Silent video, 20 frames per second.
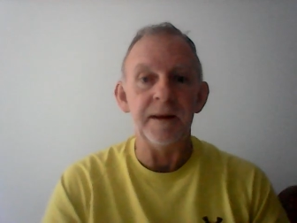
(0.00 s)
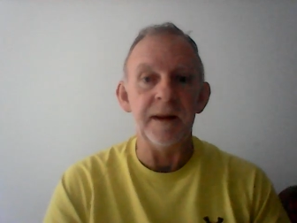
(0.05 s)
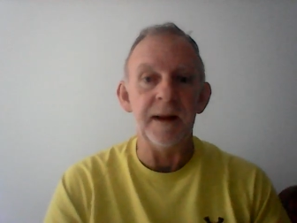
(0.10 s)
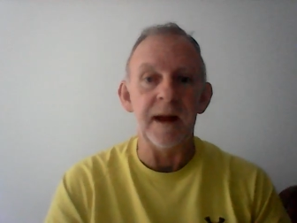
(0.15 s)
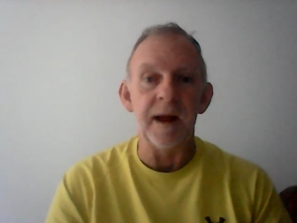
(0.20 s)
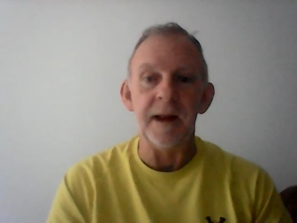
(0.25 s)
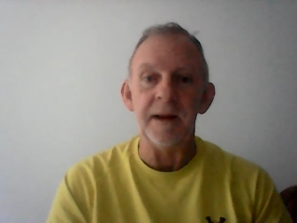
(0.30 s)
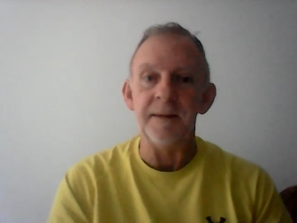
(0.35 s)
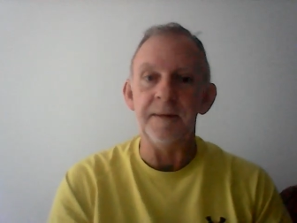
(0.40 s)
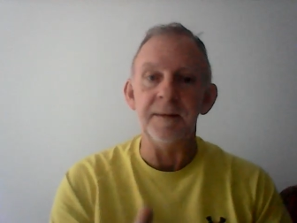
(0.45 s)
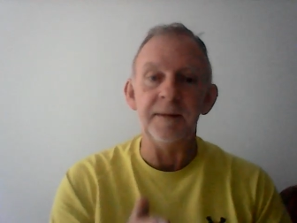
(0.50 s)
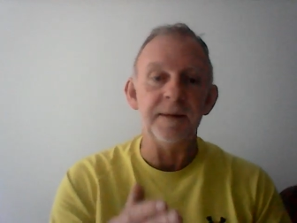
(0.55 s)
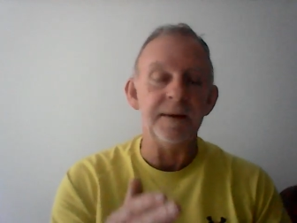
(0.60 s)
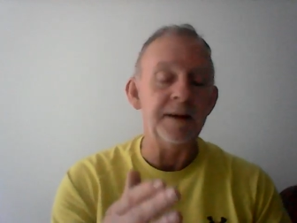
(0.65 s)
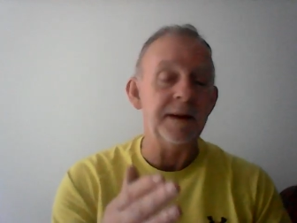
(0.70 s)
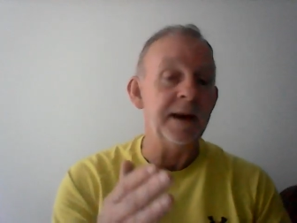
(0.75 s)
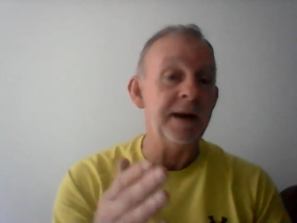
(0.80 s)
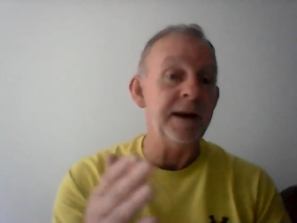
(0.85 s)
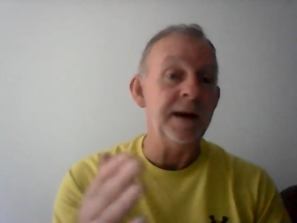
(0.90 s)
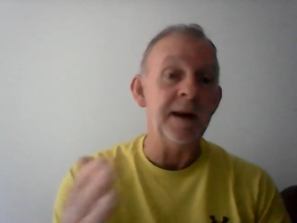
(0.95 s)
I
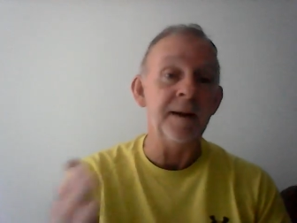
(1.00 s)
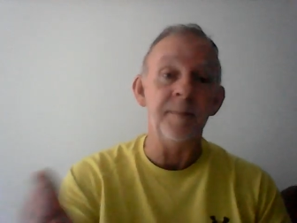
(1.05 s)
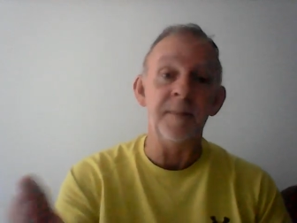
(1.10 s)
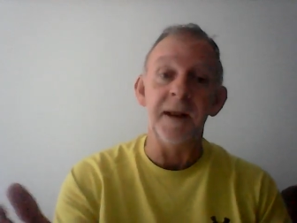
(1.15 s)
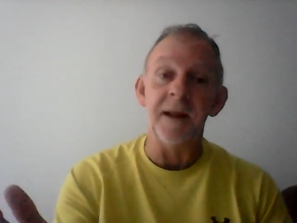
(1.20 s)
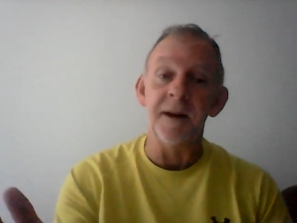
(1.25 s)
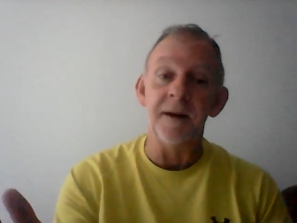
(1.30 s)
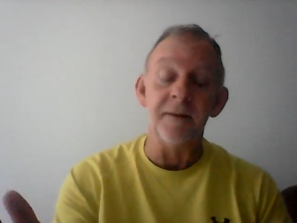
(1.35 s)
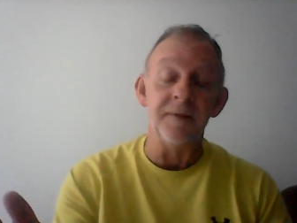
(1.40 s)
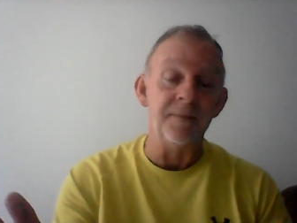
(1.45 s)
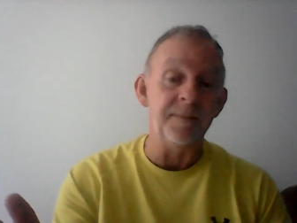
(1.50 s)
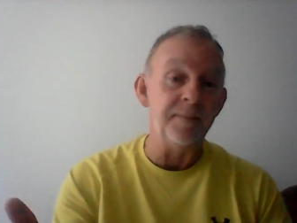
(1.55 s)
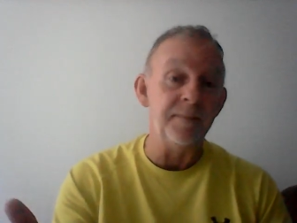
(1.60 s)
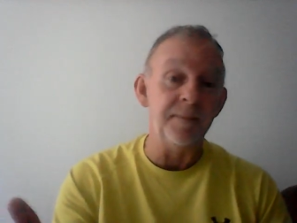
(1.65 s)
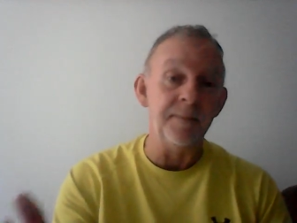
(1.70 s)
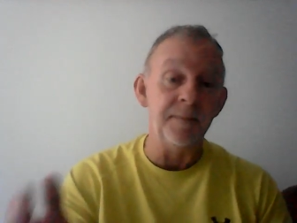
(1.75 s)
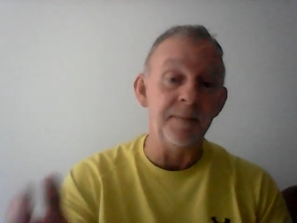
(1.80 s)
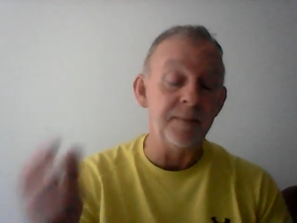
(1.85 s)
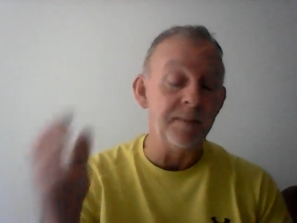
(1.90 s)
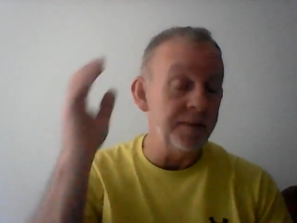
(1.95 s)
didn't even get a
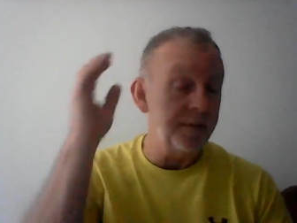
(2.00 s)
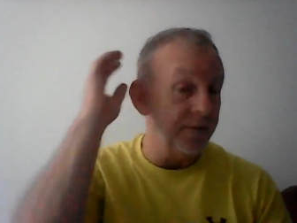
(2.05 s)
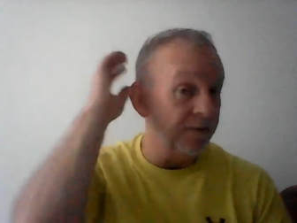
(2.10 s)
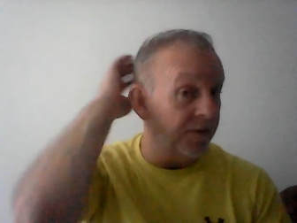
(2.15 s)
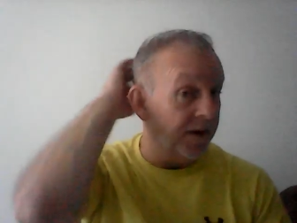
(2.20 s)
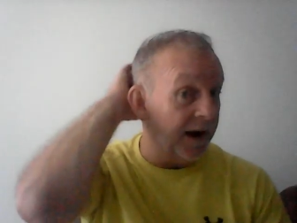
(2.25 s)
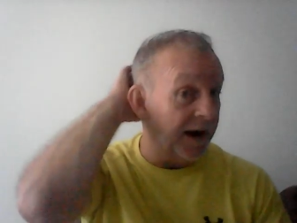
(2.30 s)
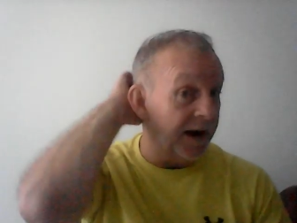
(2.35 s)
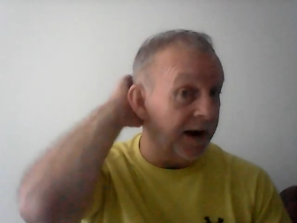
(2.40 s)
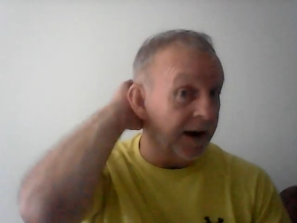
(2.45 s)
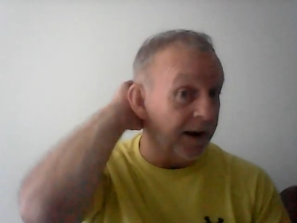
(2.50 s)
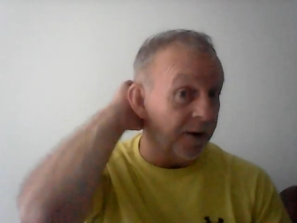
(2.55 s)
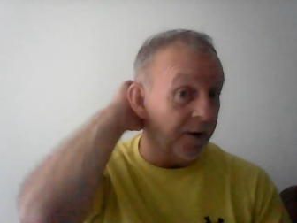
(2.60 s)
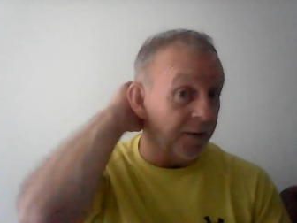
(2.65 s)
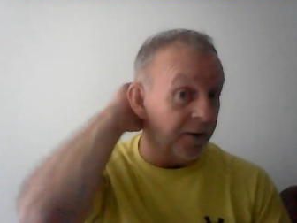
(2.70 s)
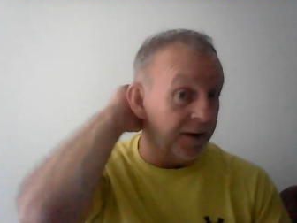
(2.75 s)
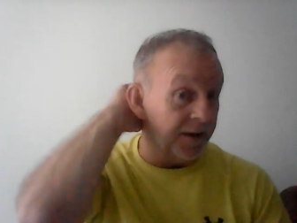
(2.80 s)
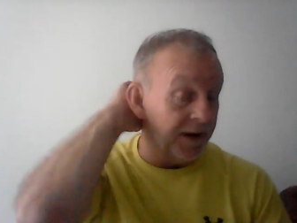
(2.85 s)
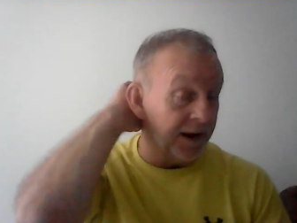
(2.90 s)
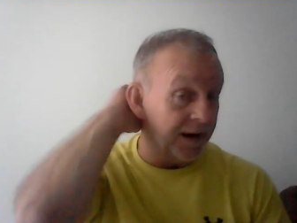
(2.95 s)

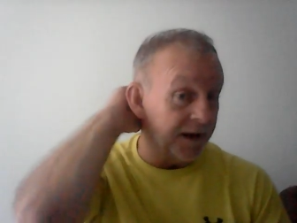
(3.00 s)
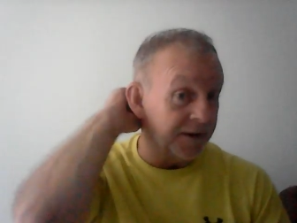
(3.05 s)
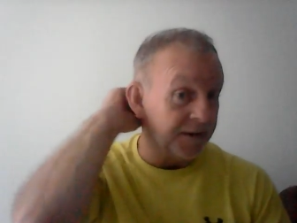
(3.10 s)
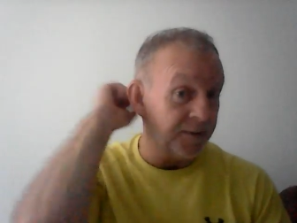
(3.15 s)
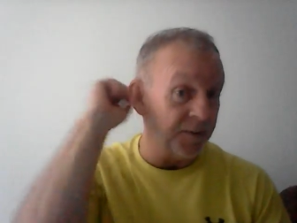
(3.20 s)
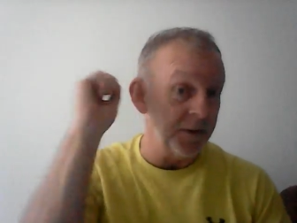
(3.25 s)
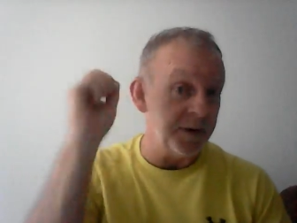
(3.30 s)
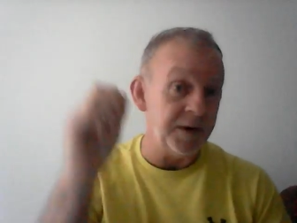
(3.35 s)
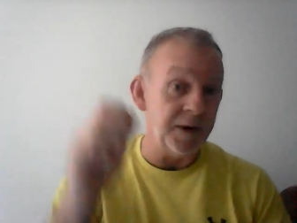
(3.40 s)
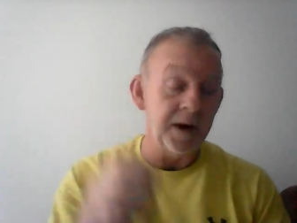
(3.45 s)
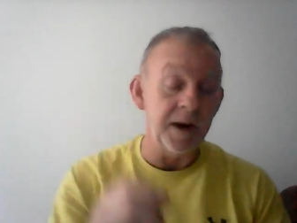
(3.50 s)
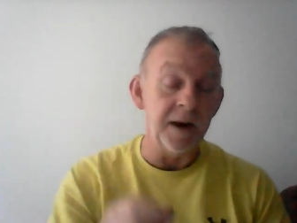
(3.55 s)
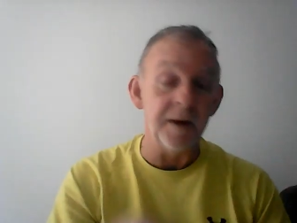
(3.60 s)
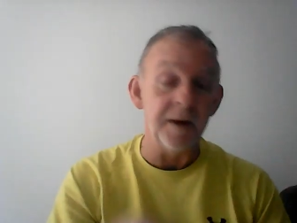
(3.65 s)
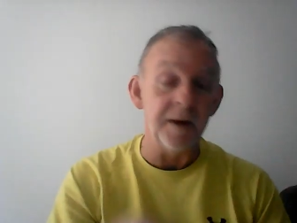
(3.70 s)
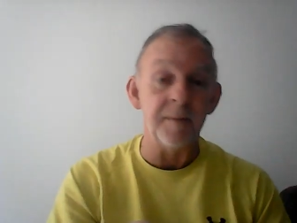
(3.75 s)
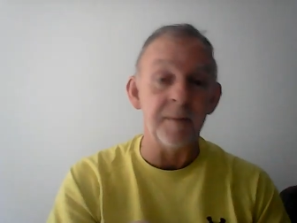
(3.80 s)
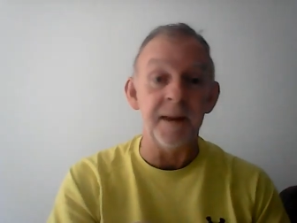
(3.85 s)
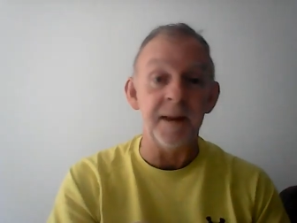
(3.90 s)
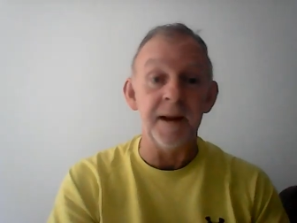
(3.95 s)
video of this. When you
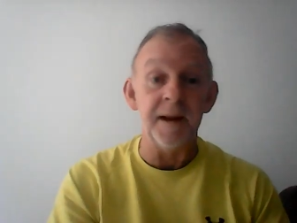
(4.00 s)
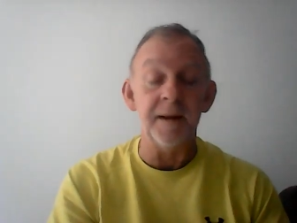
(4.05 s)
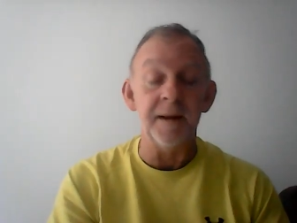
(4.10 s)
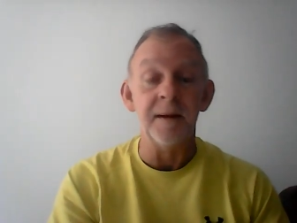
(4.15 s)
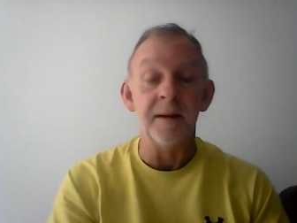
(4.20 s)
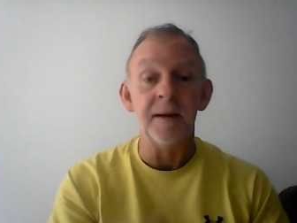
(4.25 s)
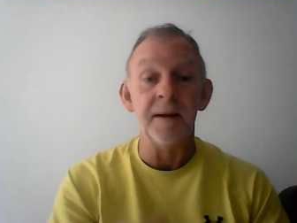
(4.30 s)
hear me